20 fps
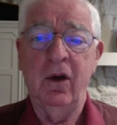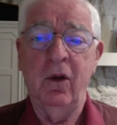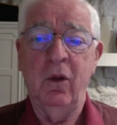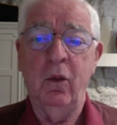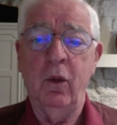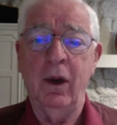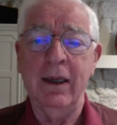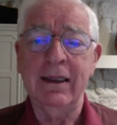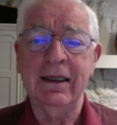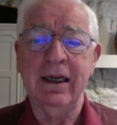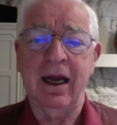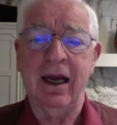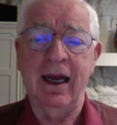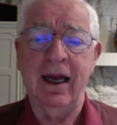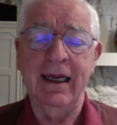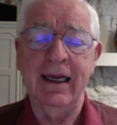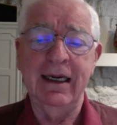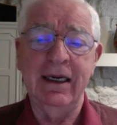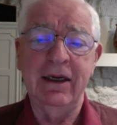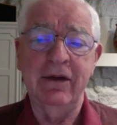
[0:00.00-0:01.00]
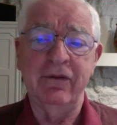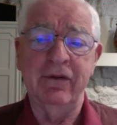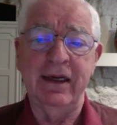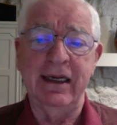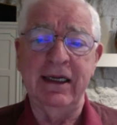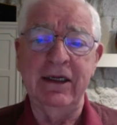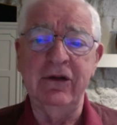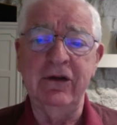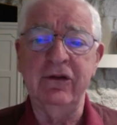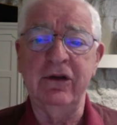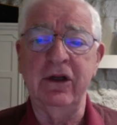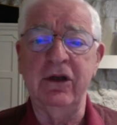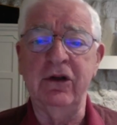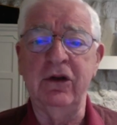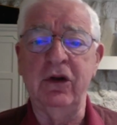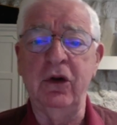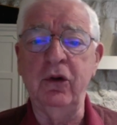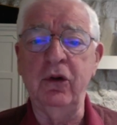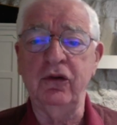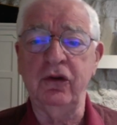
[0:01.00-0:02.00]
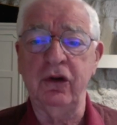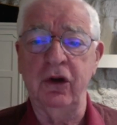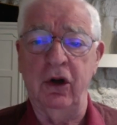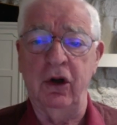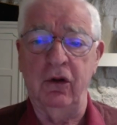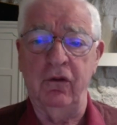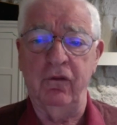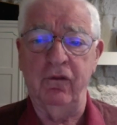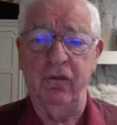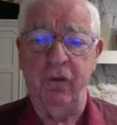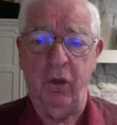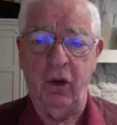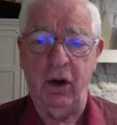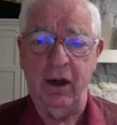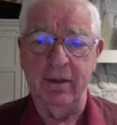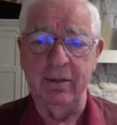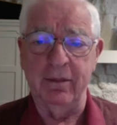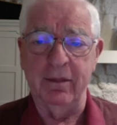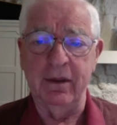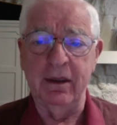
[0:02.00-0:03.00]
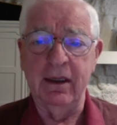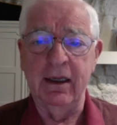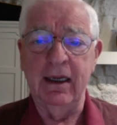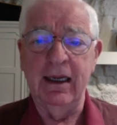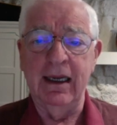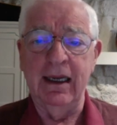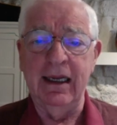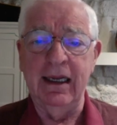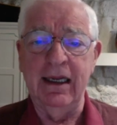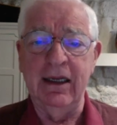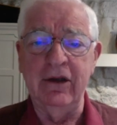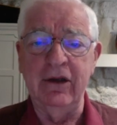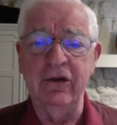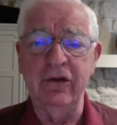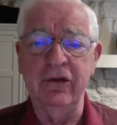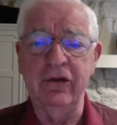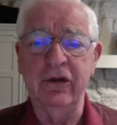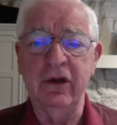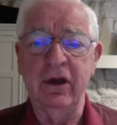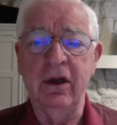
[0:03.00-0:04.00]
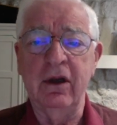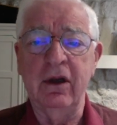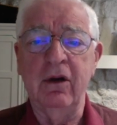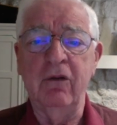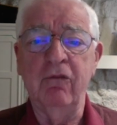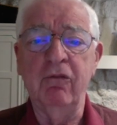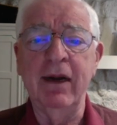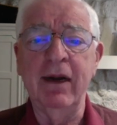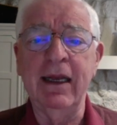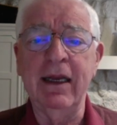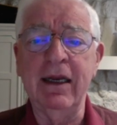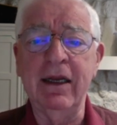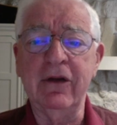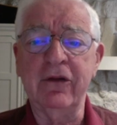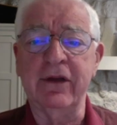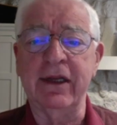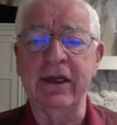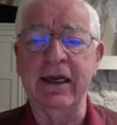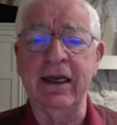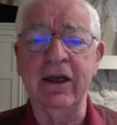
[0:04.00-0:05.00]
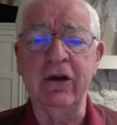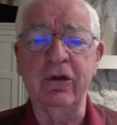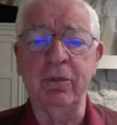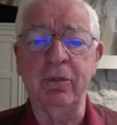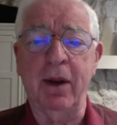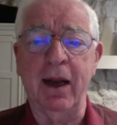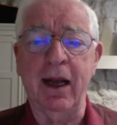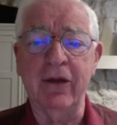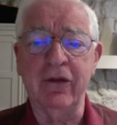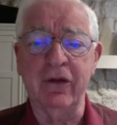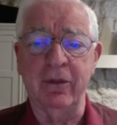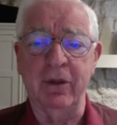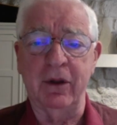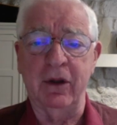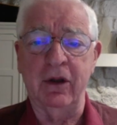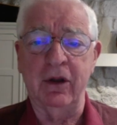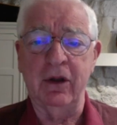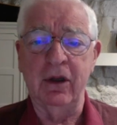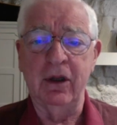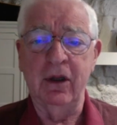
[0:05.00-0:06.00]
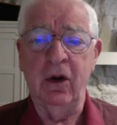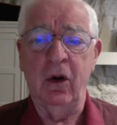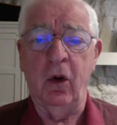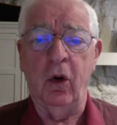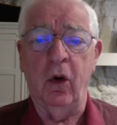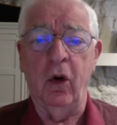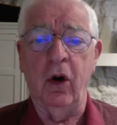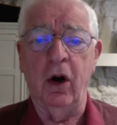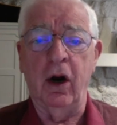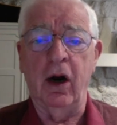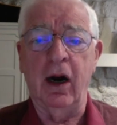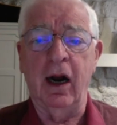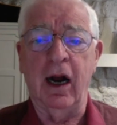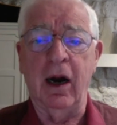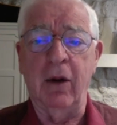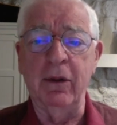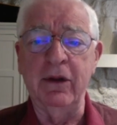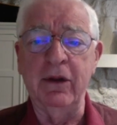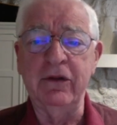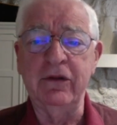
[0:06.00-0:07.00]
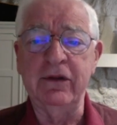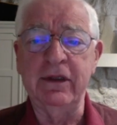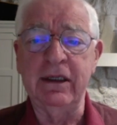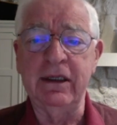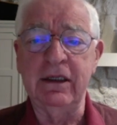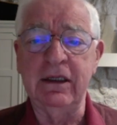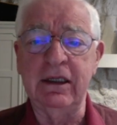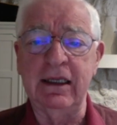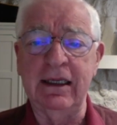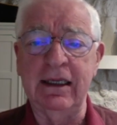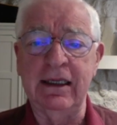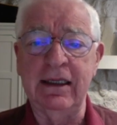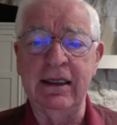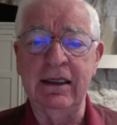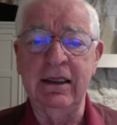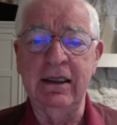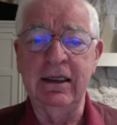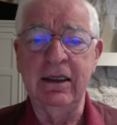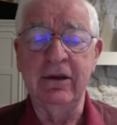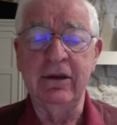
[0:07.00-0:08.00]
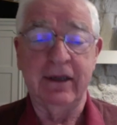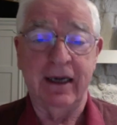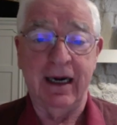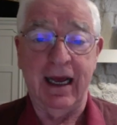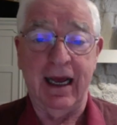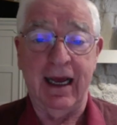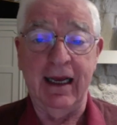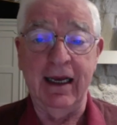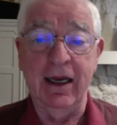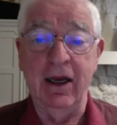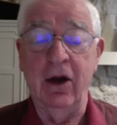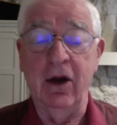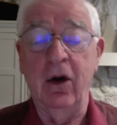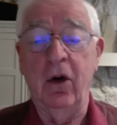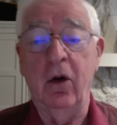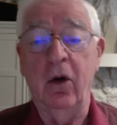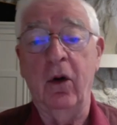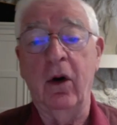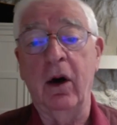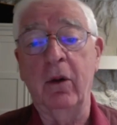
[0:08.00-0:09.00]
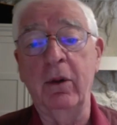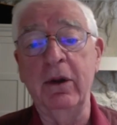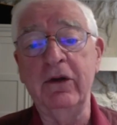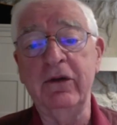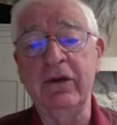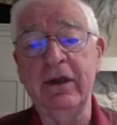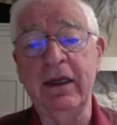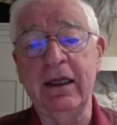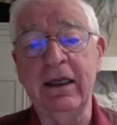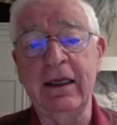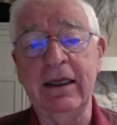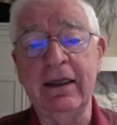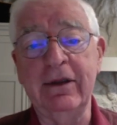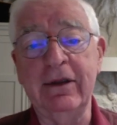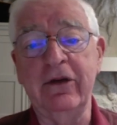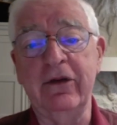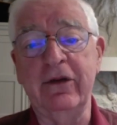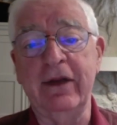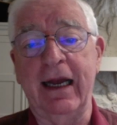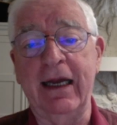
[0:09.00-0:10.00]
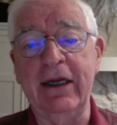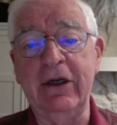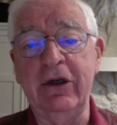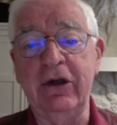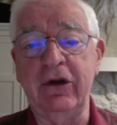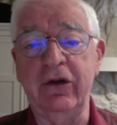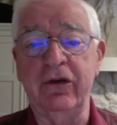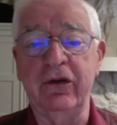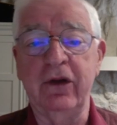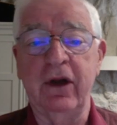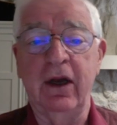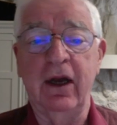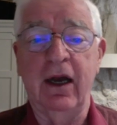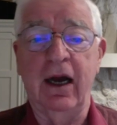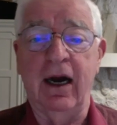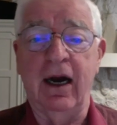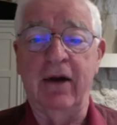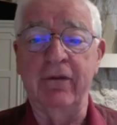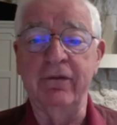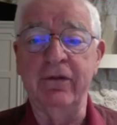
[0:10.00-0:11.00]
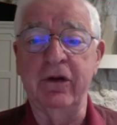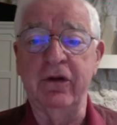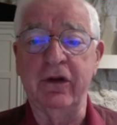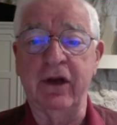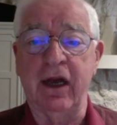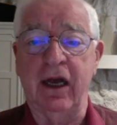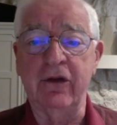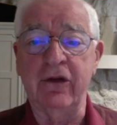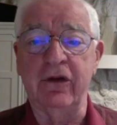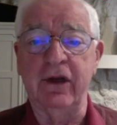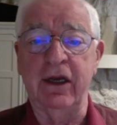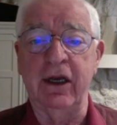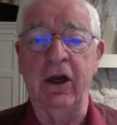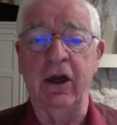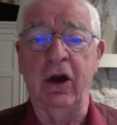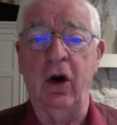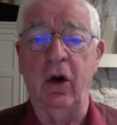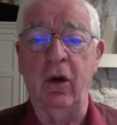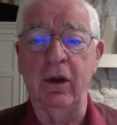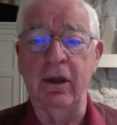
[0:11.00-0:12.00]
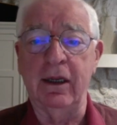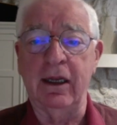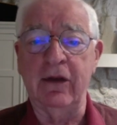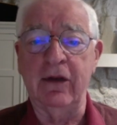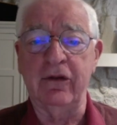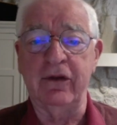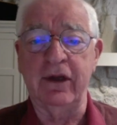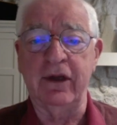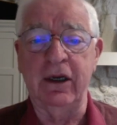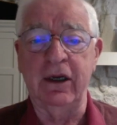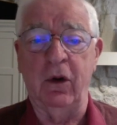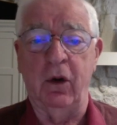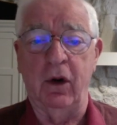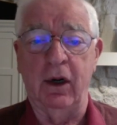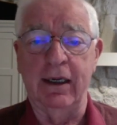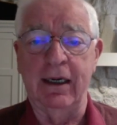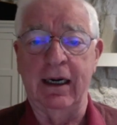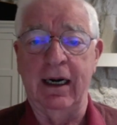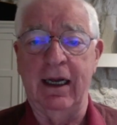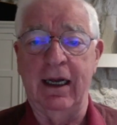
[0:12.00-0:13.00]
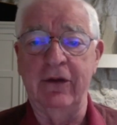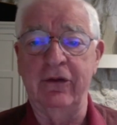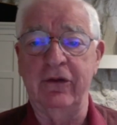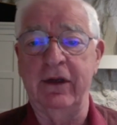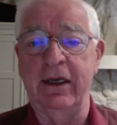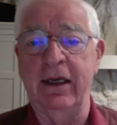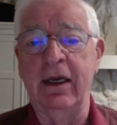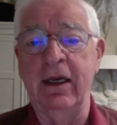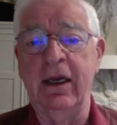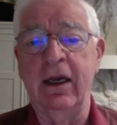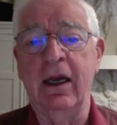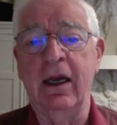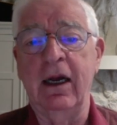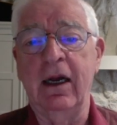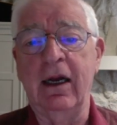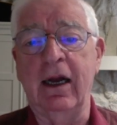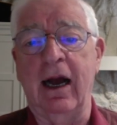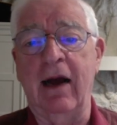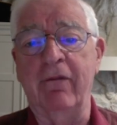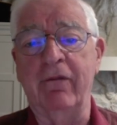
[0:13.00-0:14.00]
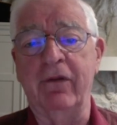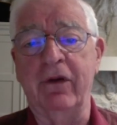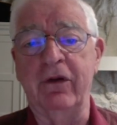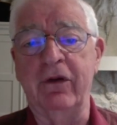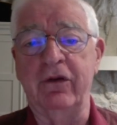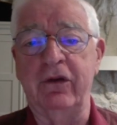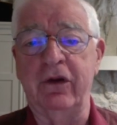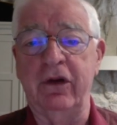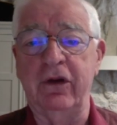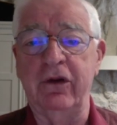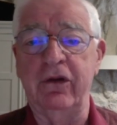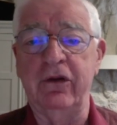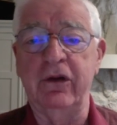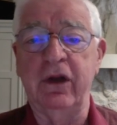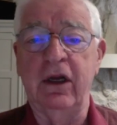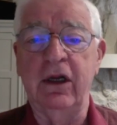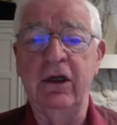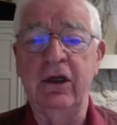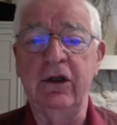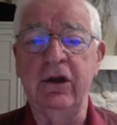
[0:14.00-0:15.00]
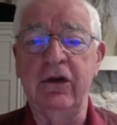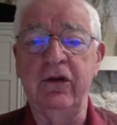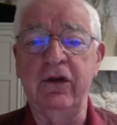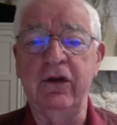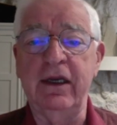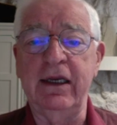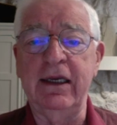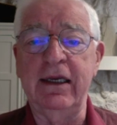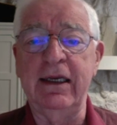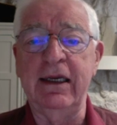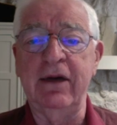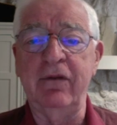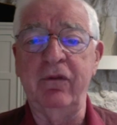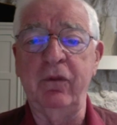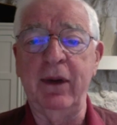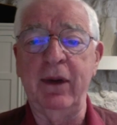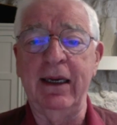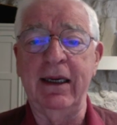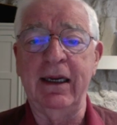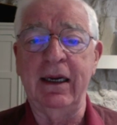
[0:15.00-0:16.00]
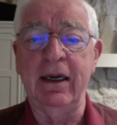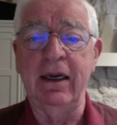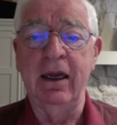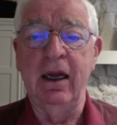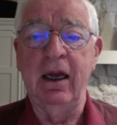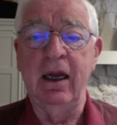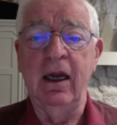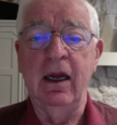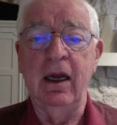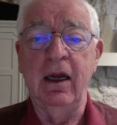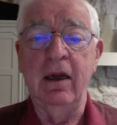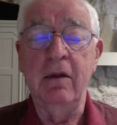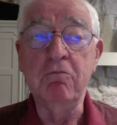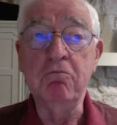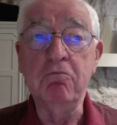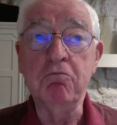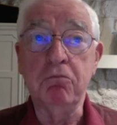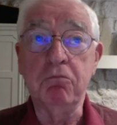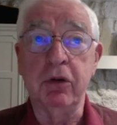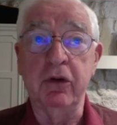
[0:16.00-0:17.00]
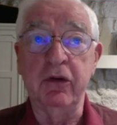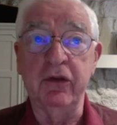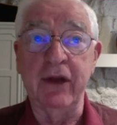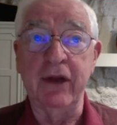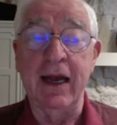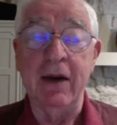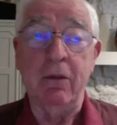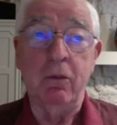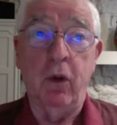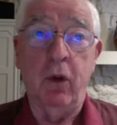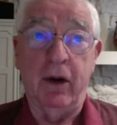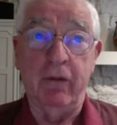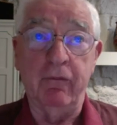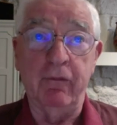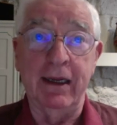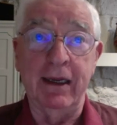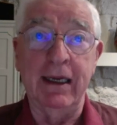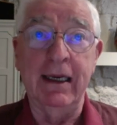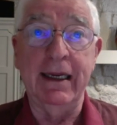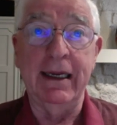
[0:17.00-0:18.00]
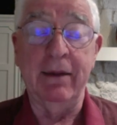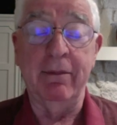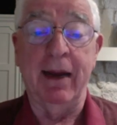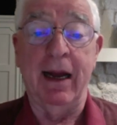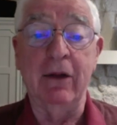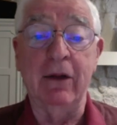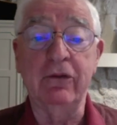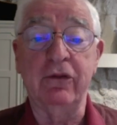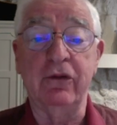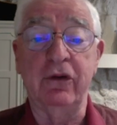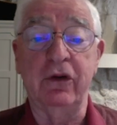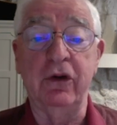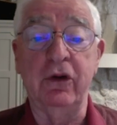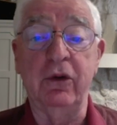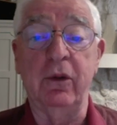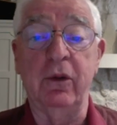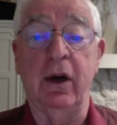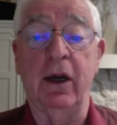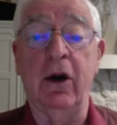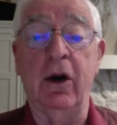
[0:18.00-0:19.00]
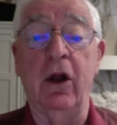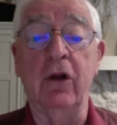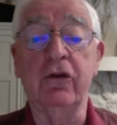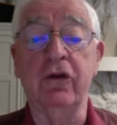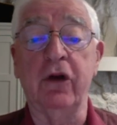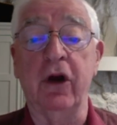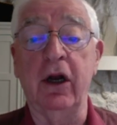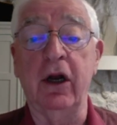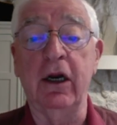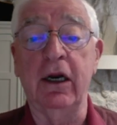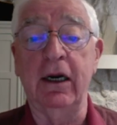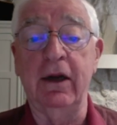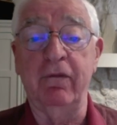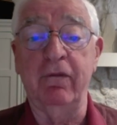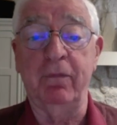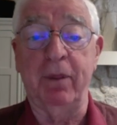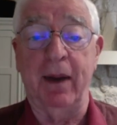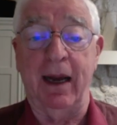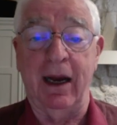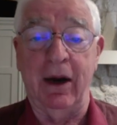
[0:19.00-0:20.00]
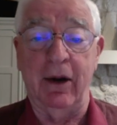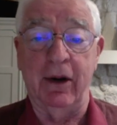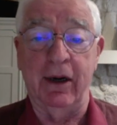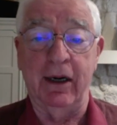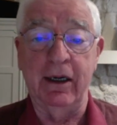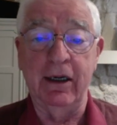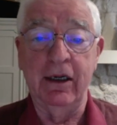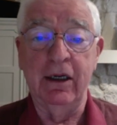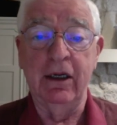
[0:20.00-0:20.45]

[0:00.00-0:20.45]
What kind of institutional form is realistic, is possible, or are we still in today? Or are we still in the stages of discussing, coalescing, organizing conferences to see if we can present what really amounts to an alternative power